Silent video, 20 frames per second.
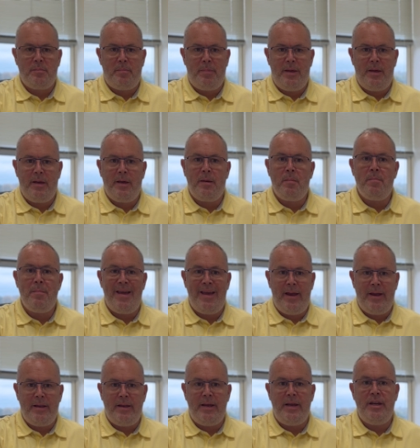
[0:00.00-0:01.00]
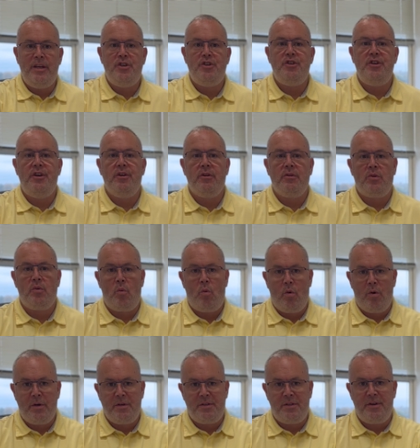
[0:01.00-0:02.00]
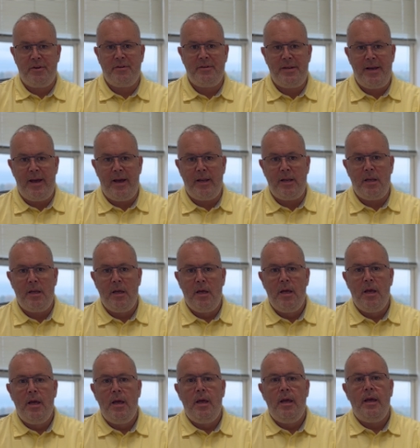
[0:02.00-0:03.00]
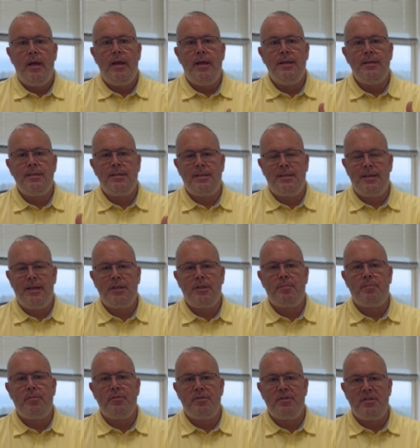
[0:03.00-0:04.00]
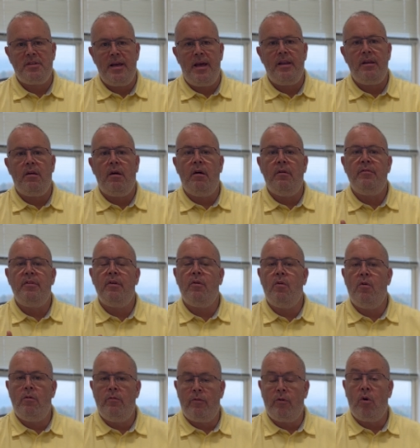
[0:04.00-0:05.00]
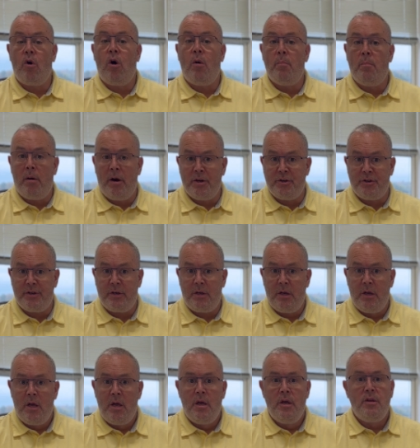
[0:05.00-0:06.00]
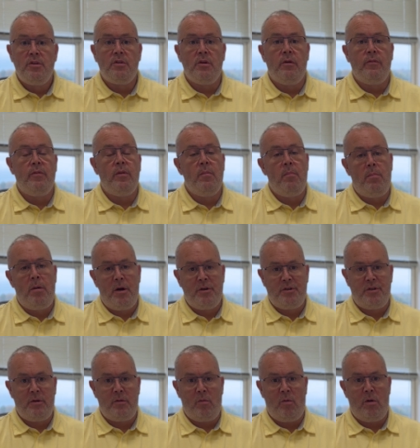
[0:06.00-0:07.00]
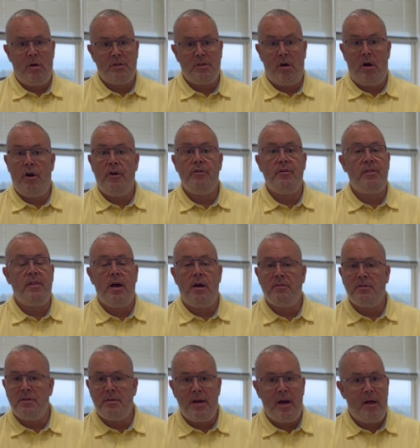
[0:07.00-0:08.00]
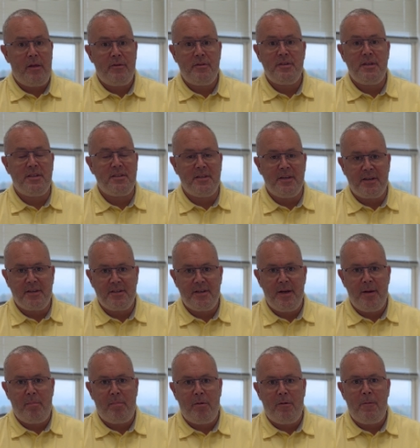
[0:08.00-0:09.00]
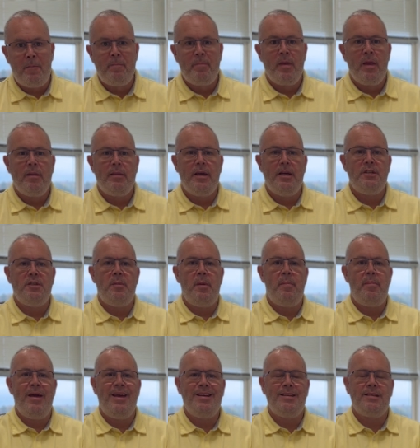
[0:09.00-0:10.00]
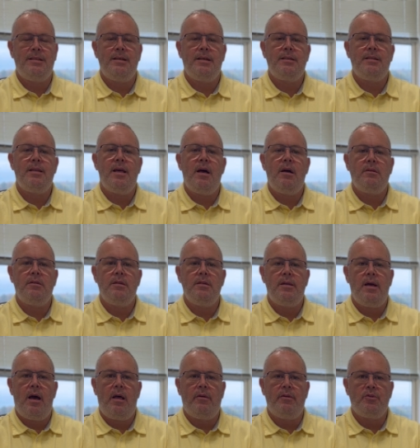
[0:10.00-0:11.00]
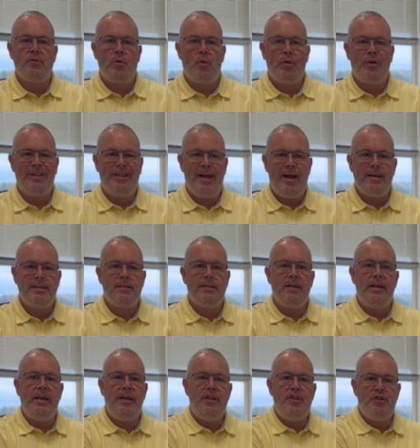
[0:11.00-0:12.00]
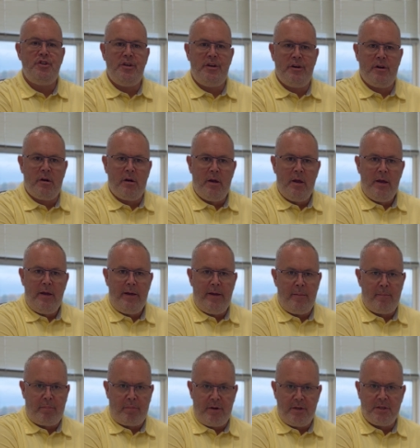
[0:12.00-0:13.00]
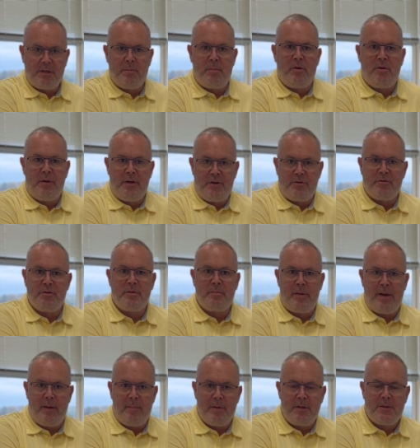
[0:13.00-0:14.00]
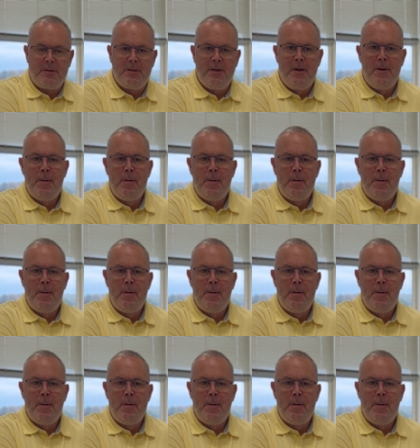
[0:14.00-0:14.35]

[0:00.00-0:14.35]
being made each year towards their debt is 6% of their overall budget. So if the budget was $100,000 as an example, they should be paying $6,000 or less each year in principal and interest payments.